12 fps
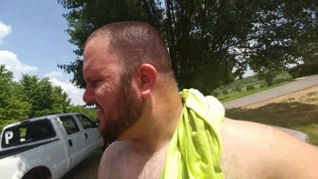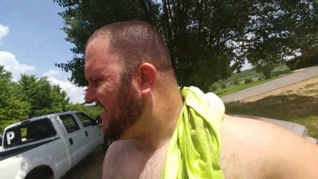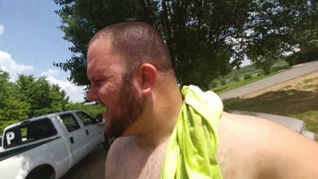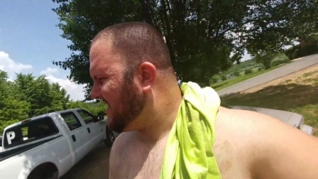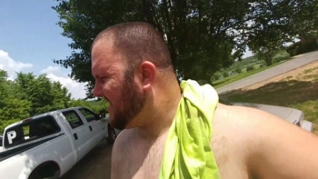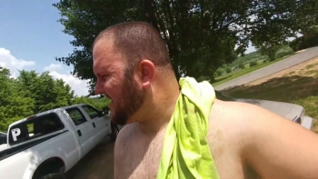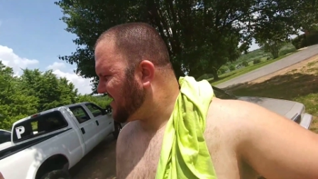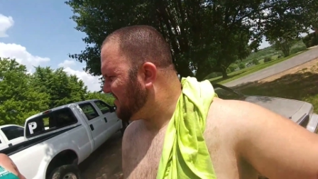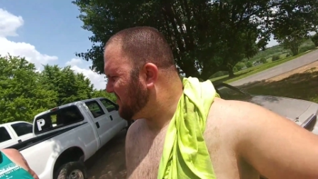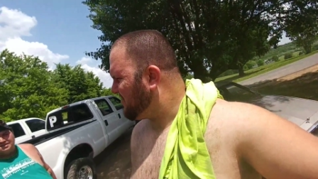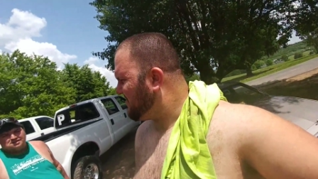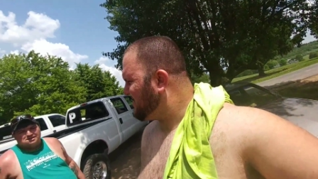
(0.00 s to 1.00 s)
So how you like it
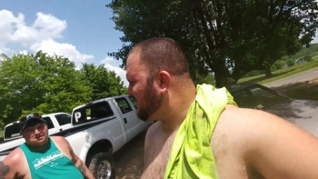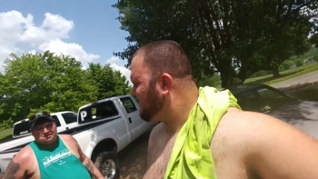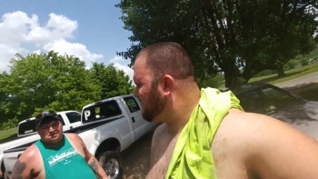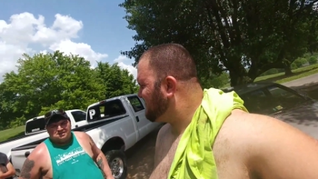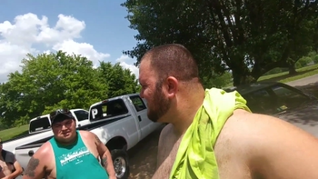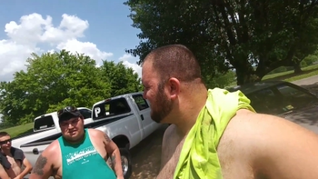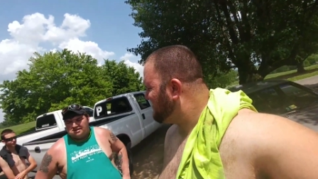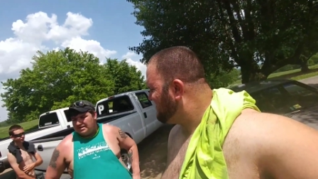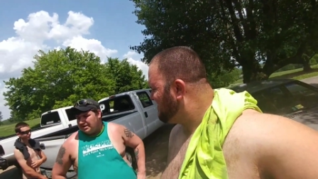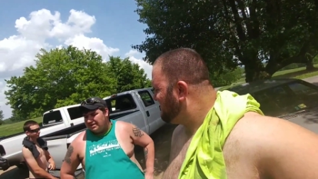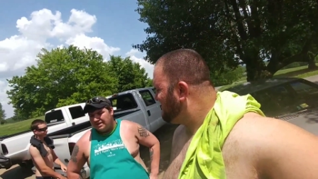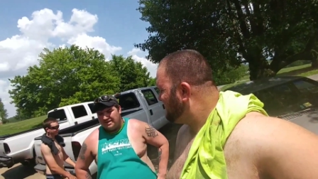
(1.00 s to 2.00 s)
up here, buddy?
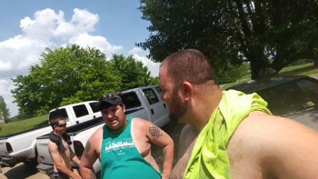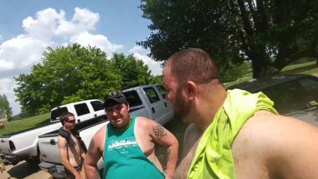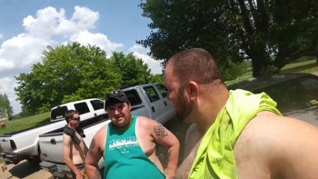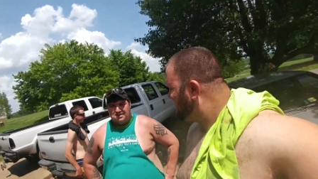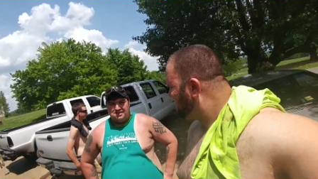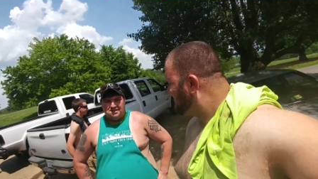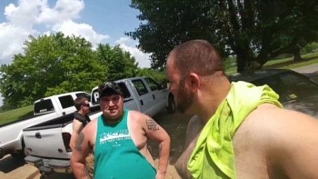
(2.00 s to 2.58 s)
I like it.